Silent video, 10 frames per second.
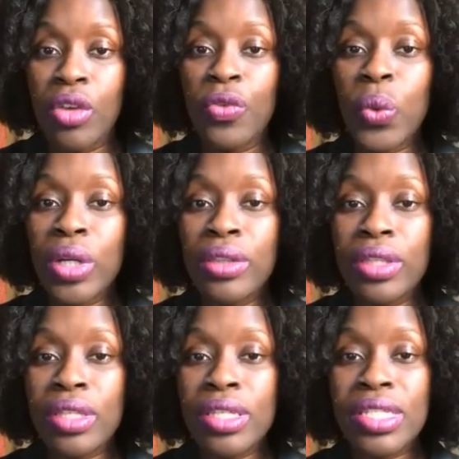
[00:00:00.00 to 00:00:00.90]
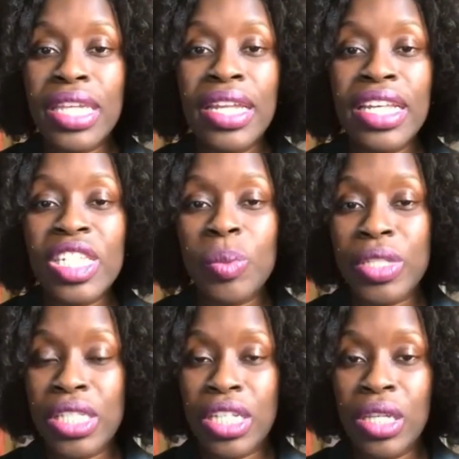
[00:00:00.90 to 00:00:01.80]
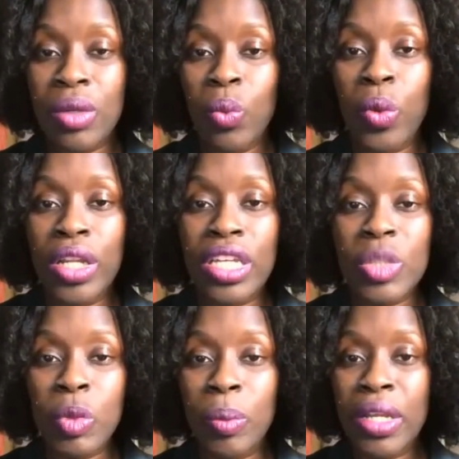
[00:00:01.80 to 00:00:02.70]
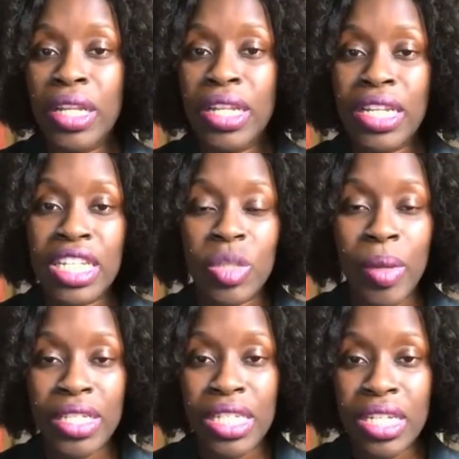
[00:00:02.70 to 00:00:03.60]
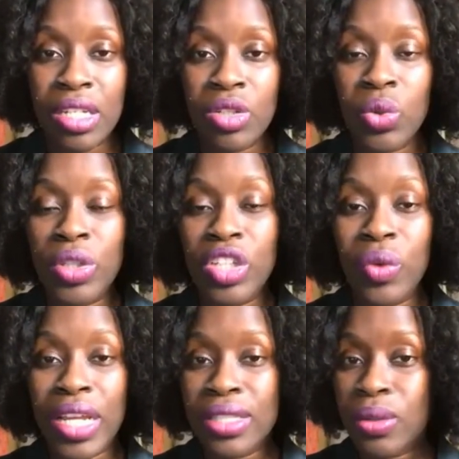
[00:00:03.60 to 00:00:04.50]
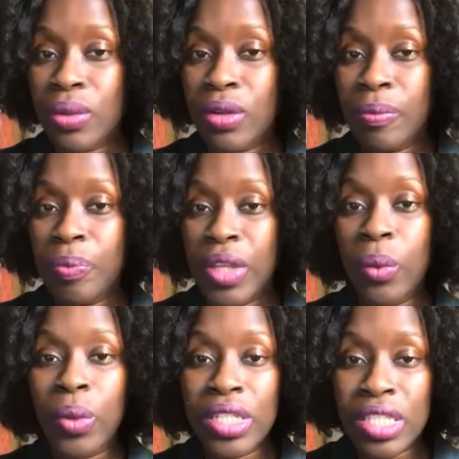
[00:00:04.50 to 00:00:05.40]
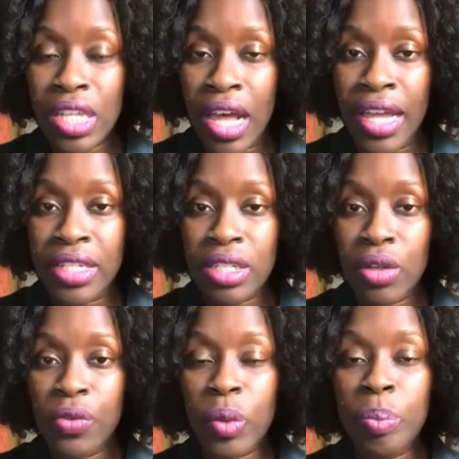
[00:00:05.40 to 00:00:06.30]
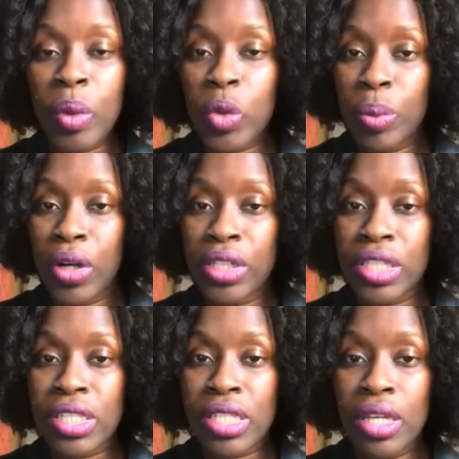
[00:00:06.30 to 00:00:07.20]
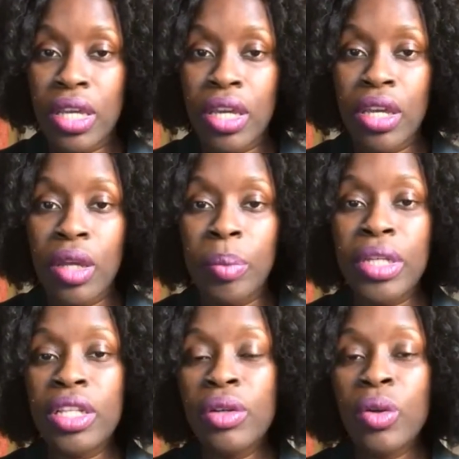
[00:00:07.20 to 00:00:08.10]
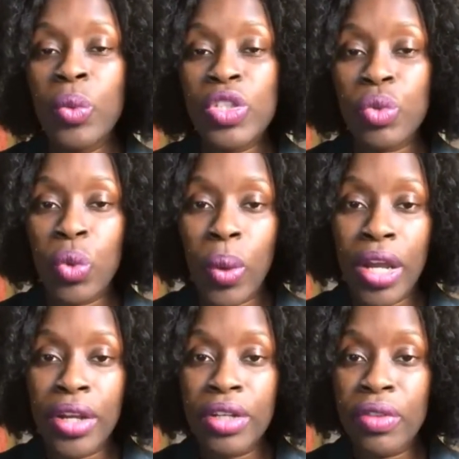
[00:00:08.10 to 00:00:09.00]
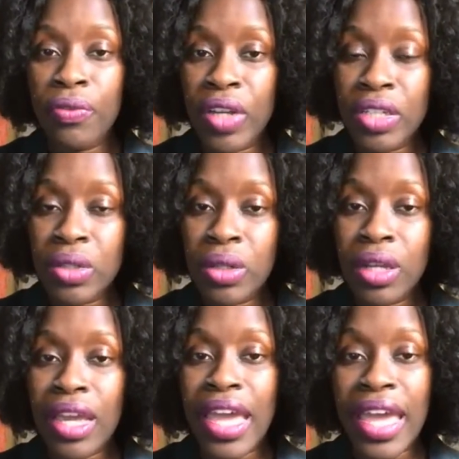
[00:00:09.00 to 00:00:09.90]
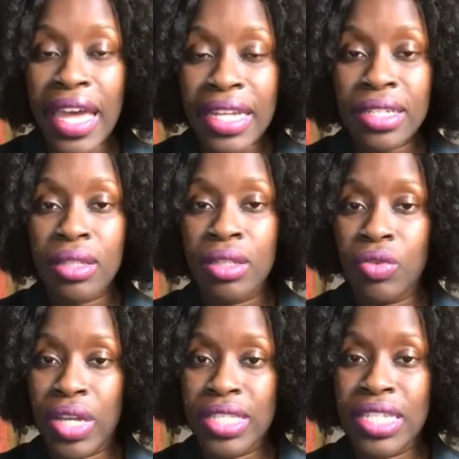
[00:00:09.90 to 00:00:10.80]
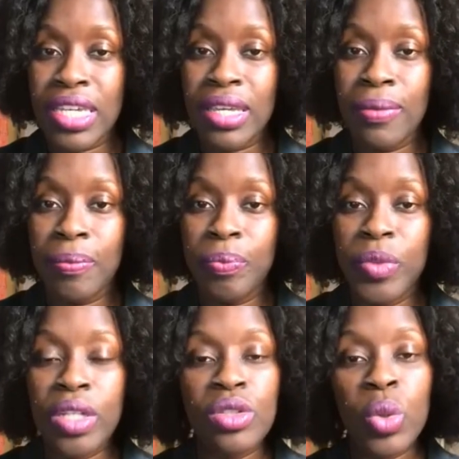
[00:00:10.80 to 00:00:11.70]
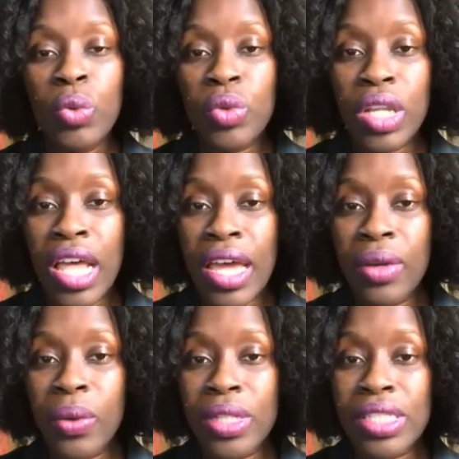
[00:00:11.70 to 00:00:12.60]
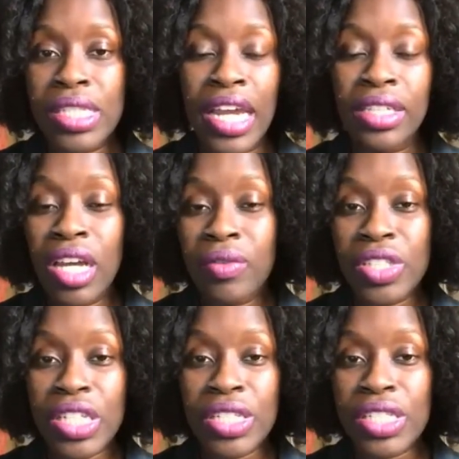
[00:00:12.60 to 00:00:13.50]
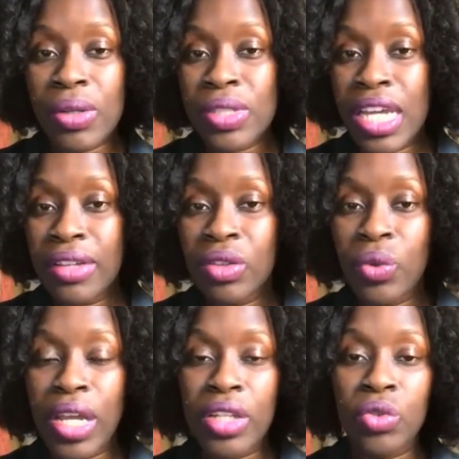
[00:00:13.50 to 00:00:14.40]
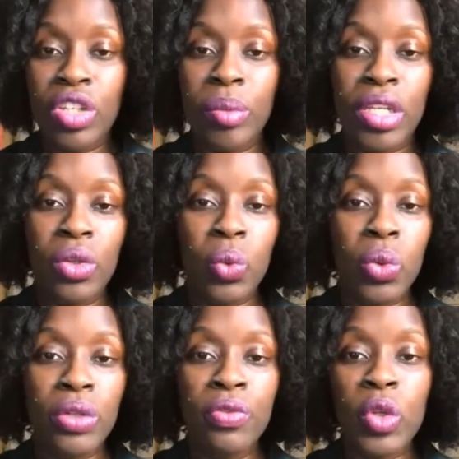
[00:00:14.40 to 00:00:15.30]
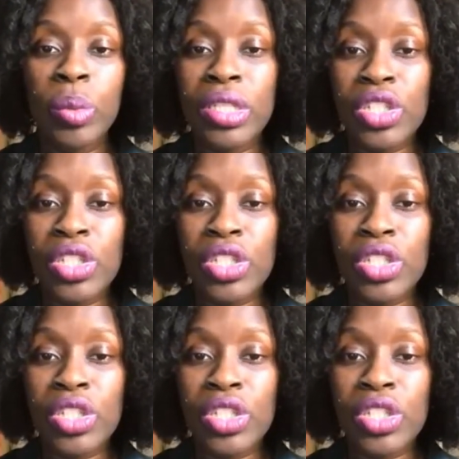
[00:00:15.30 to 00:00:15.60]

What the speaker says: Fourth, state explicitly what is permitted and expected during the grant term and what is not for both parties. Be clear on what's required of the funder and the grantee. Don't rely on side conversations outside of the grant agreement or verbal